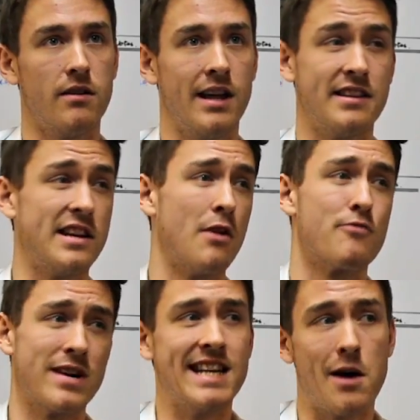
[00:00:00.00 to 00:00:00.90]
and don't
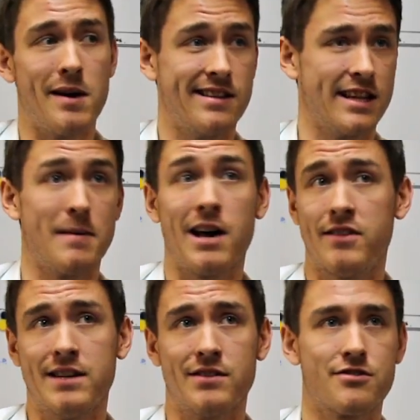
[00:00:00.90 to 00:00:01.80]
really know anything about
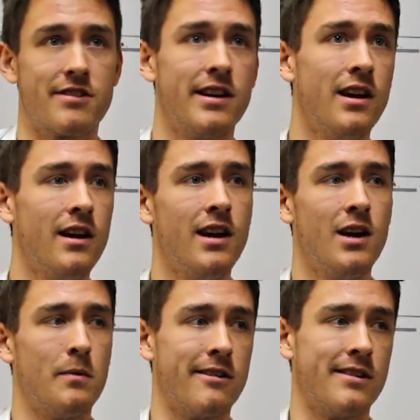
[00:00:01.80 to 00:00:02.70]
the industry.
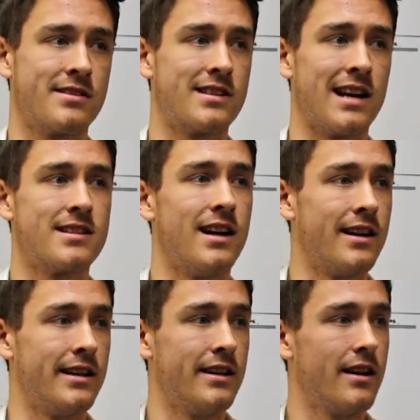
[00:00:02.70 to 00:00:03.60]
Whereas
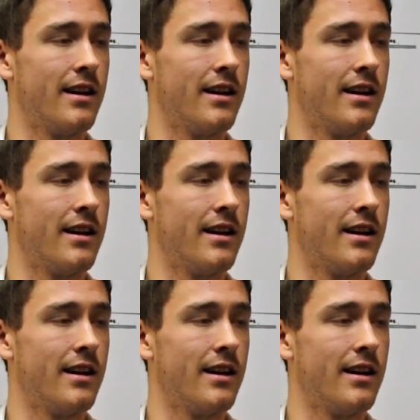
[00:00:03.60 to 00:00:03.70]
Statii